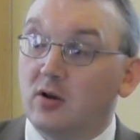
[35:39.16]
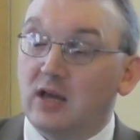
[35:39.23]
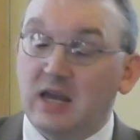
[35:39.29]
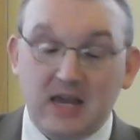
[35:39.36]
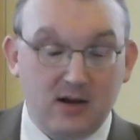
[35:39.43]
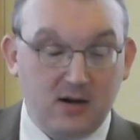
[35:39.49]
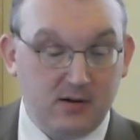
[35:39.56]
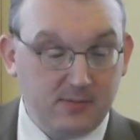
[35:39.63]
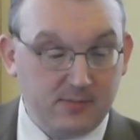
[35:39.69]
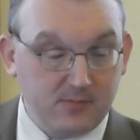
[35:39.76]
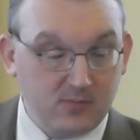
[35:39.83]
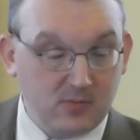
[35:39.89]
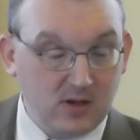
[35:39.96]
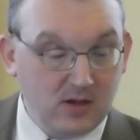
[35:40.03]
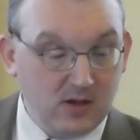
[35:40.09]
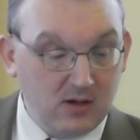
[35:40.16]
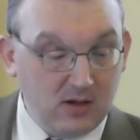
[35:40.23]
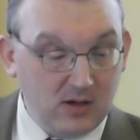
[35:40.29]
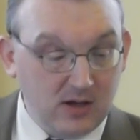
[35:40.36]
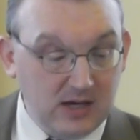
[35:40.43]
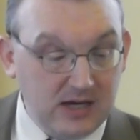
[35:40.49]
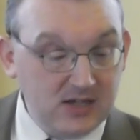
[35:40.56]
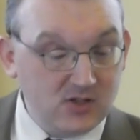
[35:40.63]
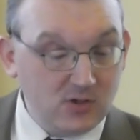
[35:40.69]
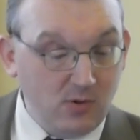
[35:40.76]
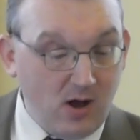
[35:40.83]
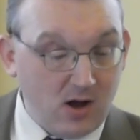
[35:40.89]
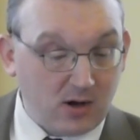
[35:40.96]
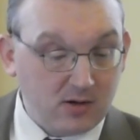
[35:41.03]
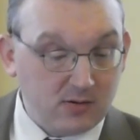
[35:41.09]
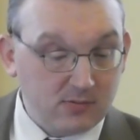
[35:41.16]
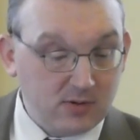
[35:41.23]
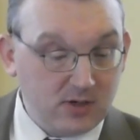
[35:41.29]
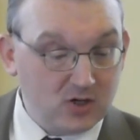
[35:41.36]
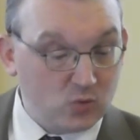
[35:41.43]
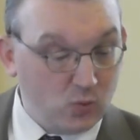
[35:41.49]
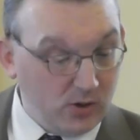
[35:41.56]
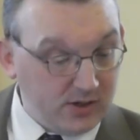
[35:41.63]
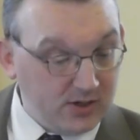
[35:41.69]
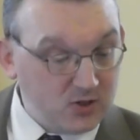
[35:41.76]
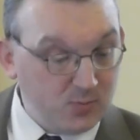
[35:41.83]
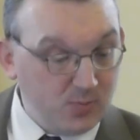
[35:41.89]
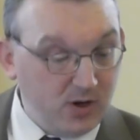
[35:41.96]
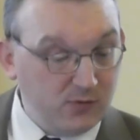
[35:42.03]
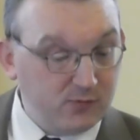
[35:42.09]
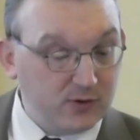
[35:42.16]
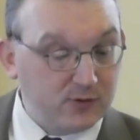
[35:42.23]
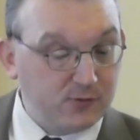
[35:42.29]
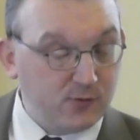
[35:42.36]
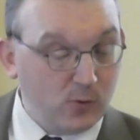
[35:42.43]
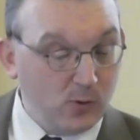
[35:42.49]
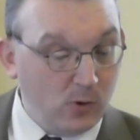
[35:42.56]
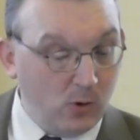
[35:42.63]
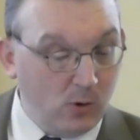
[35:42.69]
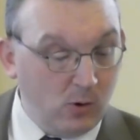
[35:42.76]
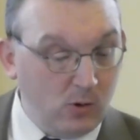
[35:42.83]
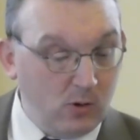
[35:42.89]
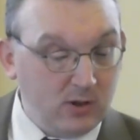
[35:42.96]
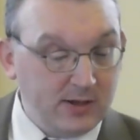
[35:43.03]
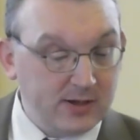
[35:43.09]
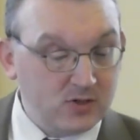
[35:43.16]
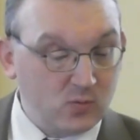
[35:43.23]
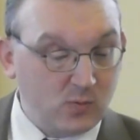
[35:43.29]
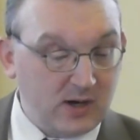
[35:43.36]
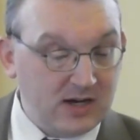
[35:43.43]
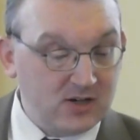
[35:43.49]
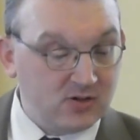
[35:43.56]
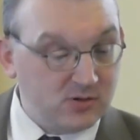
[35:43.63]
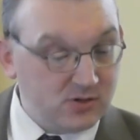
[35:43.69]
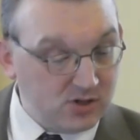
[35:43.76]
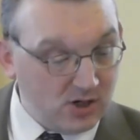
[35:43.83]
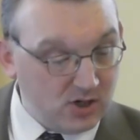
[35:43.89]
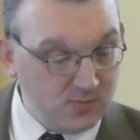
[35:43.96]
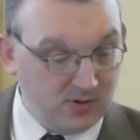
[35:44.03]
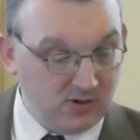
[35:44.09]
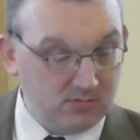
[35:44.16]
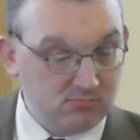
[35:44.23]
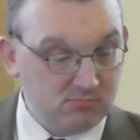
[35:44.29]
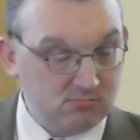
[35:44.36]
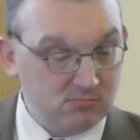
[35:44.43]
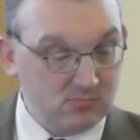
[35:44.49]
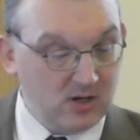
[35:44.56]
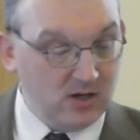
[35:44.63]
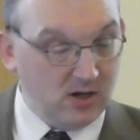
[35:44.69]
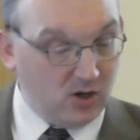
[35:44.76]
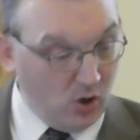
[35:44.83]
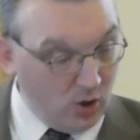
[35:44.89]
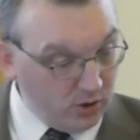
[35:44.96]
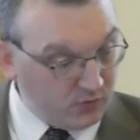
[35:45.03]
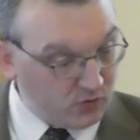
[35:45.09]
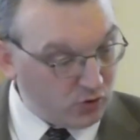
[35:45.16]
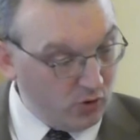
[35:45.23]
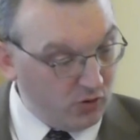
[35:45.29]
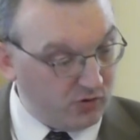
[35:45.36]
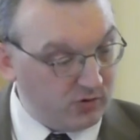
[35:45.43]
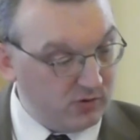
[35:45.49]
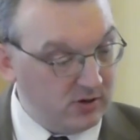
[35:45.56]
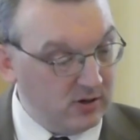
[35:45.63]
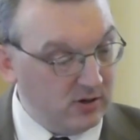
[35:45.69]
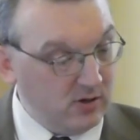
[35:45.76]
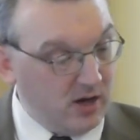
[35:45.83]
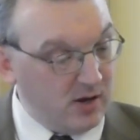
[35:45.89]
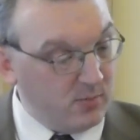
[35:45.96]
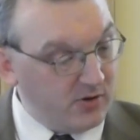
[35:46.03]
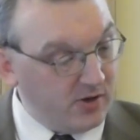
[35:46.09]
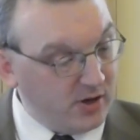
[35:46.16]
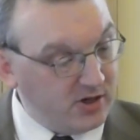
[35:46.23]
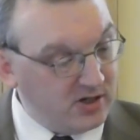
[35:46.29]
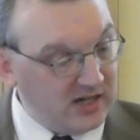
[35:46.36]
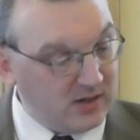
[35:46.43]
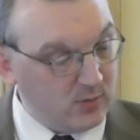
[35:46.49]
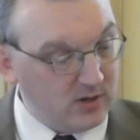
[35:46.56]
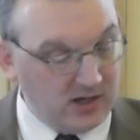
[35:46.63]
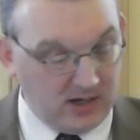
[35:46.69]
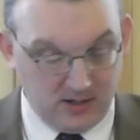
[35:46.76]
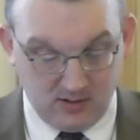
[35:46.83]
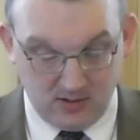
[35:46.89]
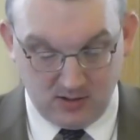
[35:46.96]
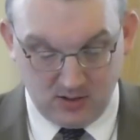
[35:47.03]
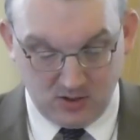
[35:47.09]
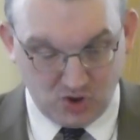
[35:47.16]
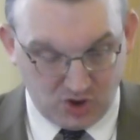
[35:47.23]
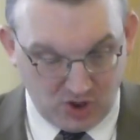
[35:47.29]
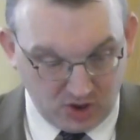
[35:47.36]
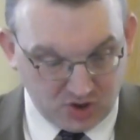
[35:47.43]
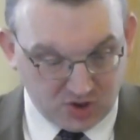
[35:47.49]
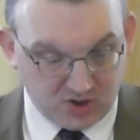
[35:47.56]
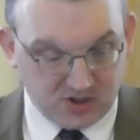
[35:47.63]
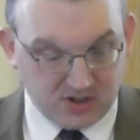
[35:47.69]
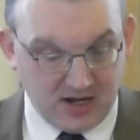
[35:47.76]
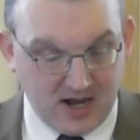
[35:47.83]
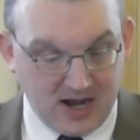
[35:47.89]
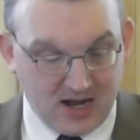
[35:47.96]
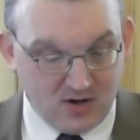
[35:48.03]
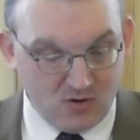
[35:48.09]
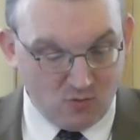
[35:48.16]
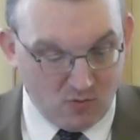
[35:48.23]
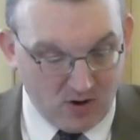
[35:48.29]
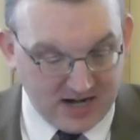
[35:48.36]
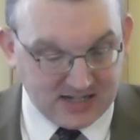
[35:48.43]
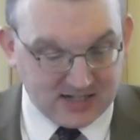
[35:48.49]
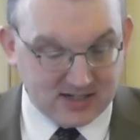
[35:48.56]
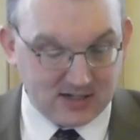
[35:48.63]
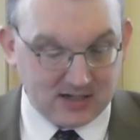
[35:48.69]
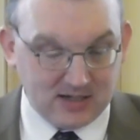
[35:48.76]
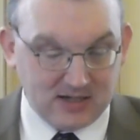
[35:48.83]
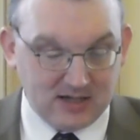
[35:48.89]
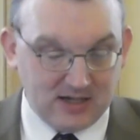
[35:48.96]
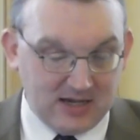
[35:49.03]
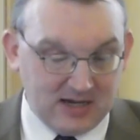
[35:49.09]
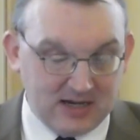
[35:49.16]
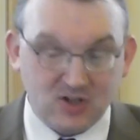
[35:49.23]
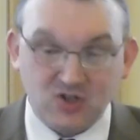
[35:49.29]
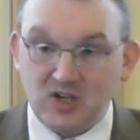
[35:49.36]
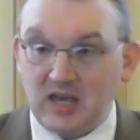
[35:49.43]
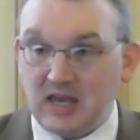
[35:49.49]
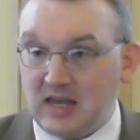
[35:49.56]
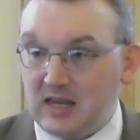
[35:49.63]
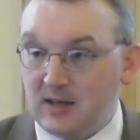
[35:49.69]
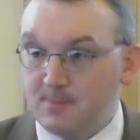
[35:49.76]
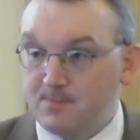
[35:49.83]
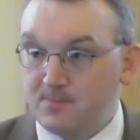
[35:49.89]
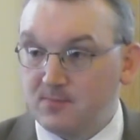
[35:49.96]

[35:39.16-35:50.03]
Canaan. He's the rock. His work is perfect, for all his ways are judgment. The God of truth and without iniquity, just and right is he.